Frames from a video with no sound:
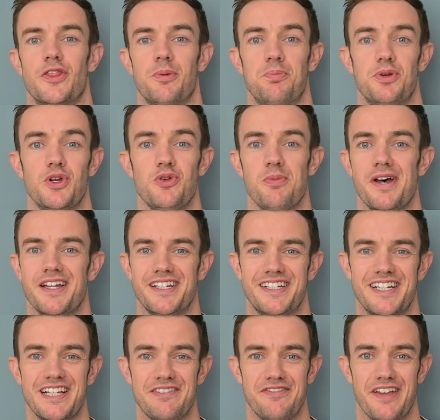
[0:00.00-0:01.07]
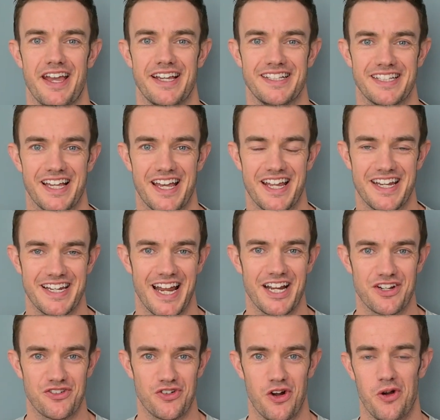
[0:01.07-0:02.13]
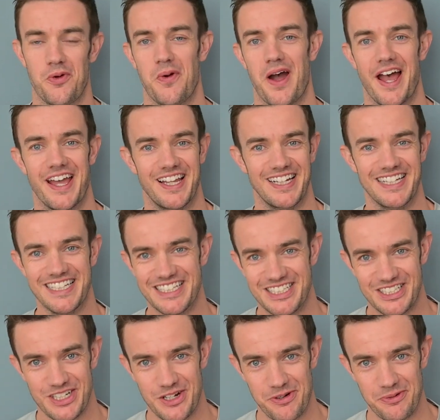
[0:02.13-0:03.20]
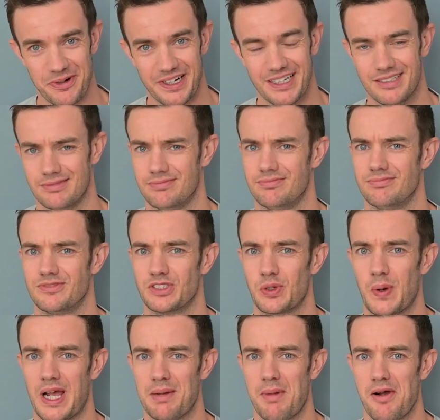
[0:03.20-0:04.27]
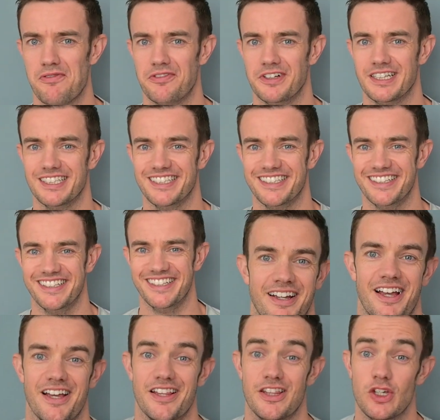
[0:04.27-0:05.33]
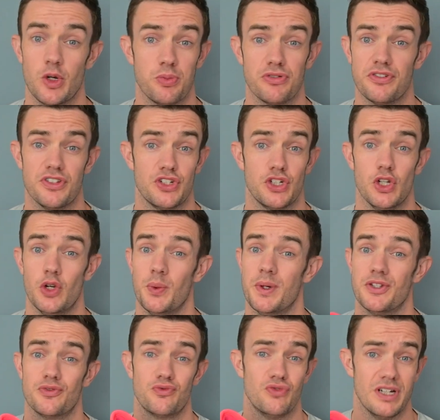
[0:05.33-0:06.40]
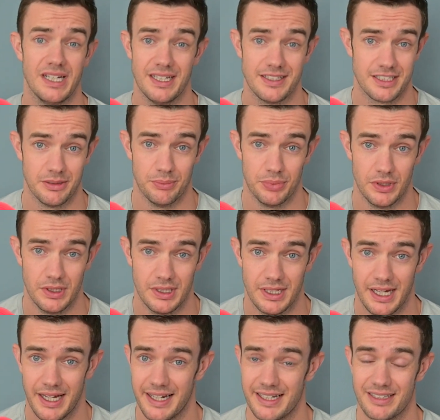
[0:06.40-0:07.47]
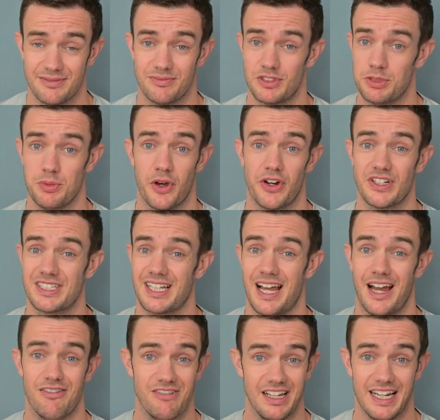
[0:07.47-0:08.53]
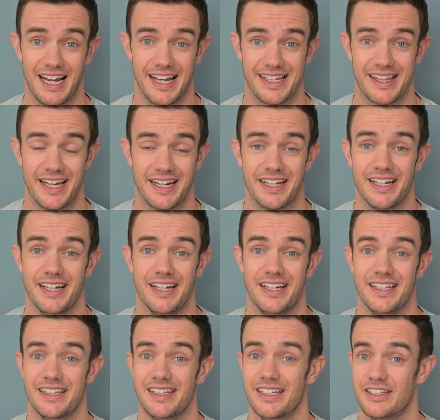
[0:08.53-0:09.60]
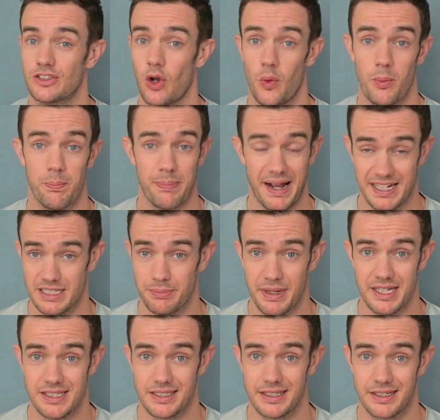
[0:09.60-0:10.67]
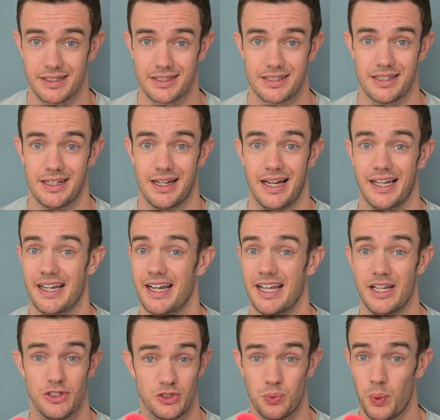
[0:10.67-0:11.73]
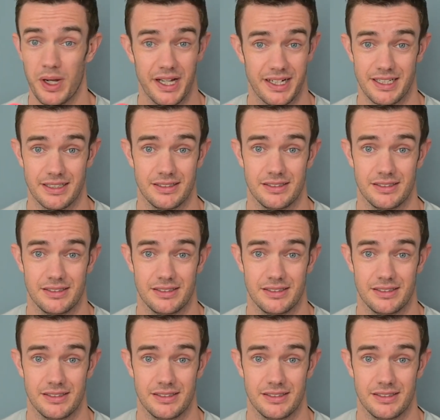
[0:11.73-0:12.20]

The Puma Deviate Nitro Elite 2. Quite a mouthful. The upper of the shoe is really simple, and to be honest, I really like that. It's going back to basics and it's working.